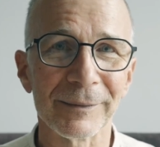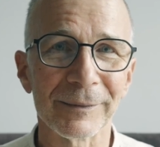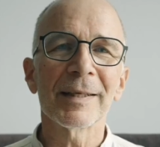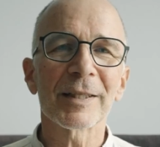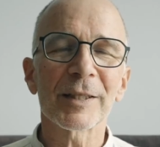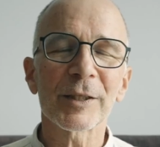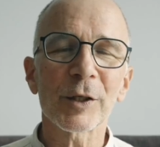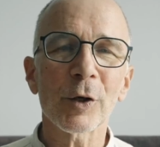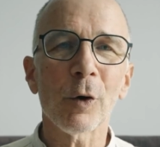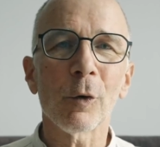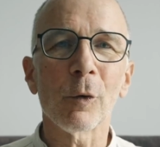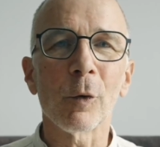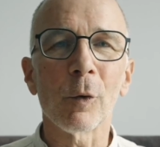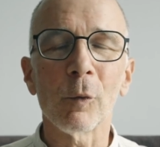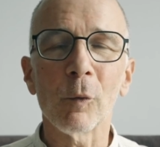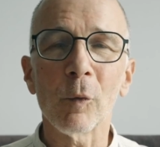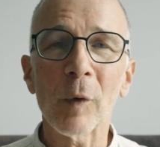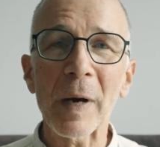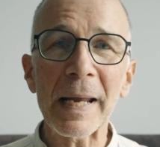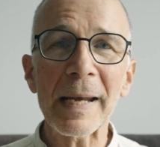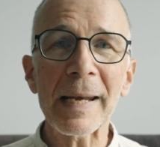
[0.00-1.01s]
So
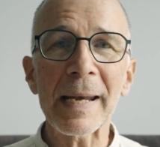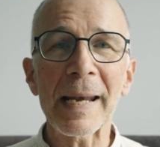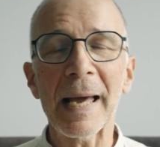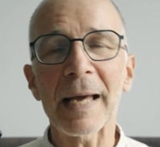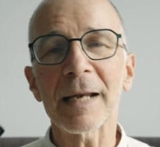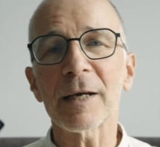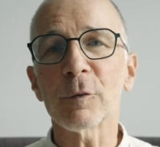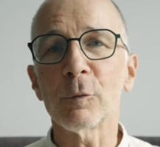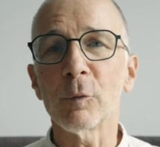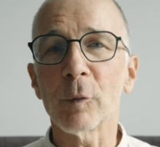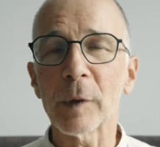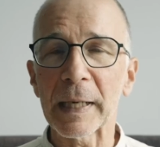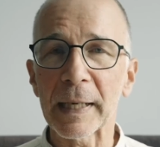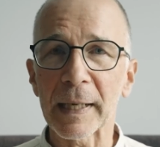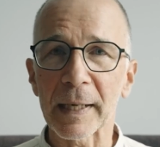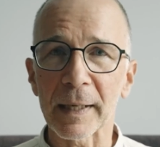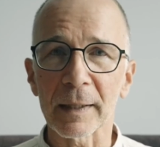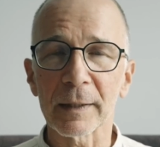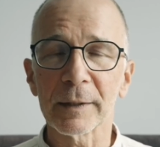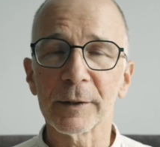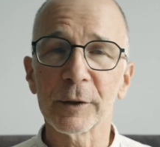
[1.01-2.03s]
when and
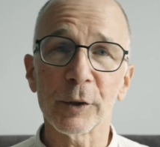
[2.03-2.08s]
where